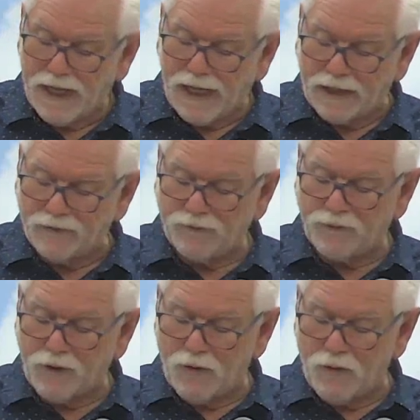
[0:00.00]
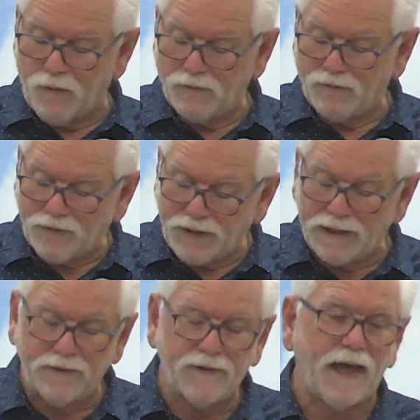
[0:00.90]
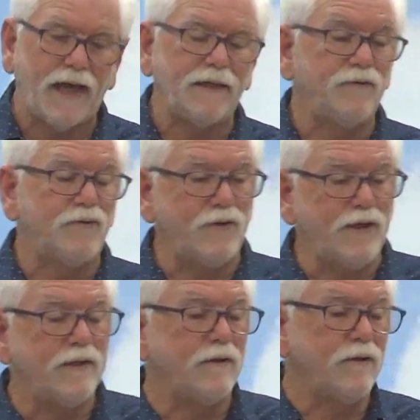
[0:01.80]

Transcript: And so, seeing that and seeing